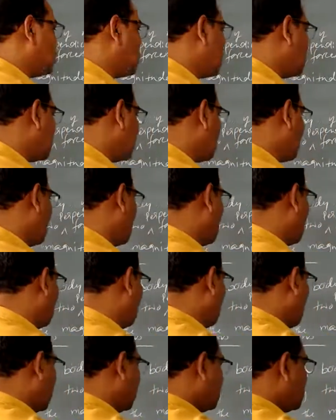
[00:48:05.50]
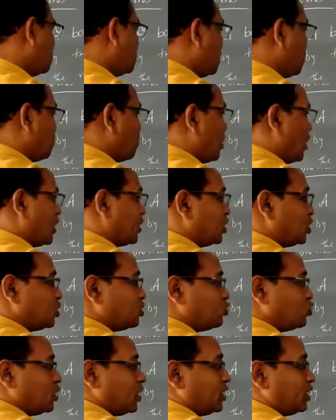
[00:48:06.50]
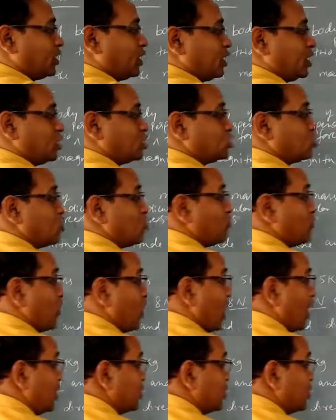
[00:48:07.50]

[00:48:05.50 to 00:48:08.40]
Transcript: what is the magnitude and direction of